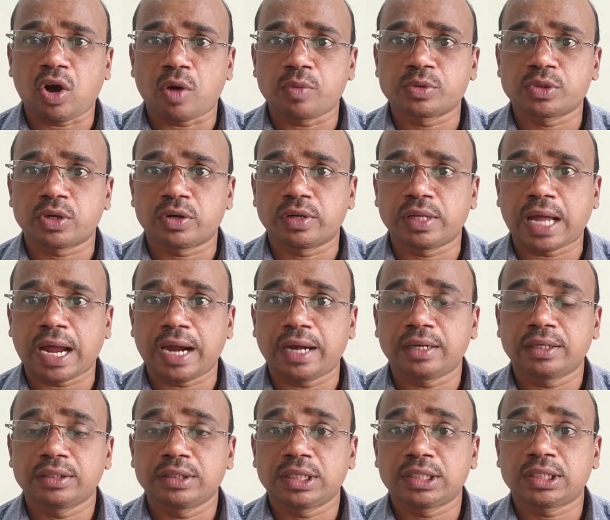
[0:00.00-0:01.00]
observe
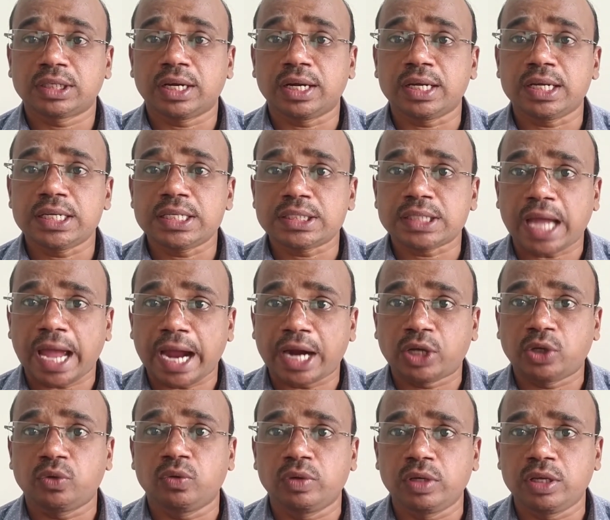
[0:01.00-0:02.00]
that the tongue is
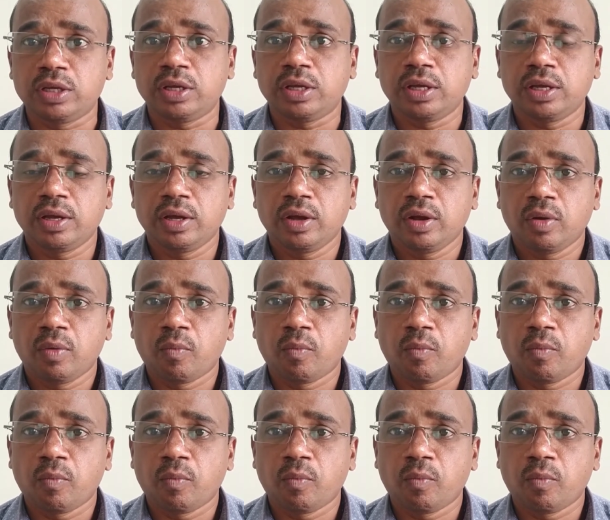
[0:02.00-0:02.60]
actually